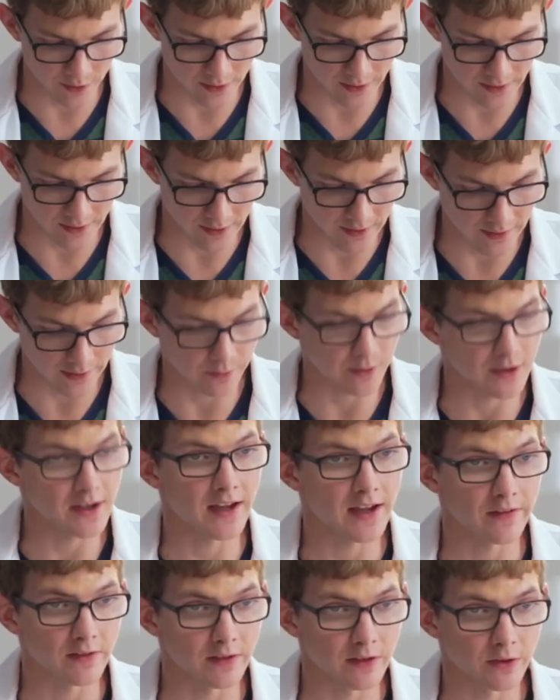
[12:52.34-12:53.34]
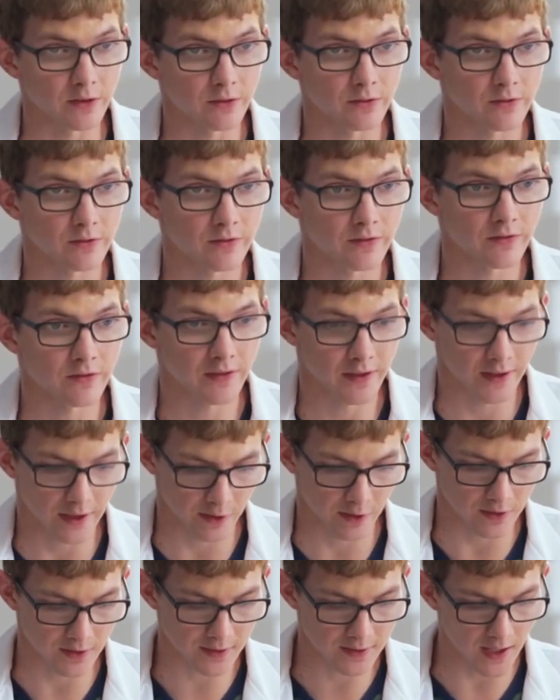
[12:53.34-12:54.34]
we gave you,
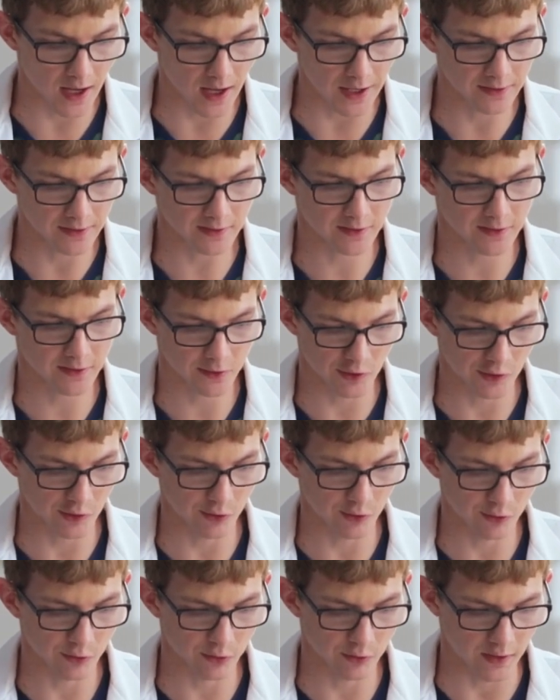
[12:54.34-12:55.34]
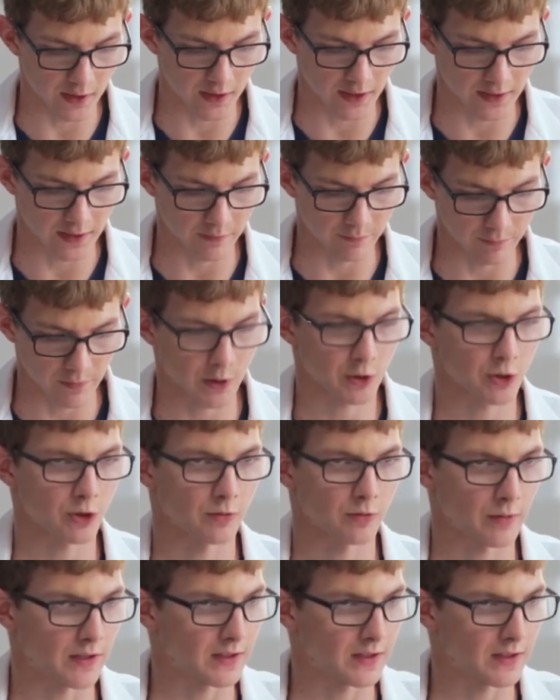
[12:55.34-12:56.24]
they're designed to measure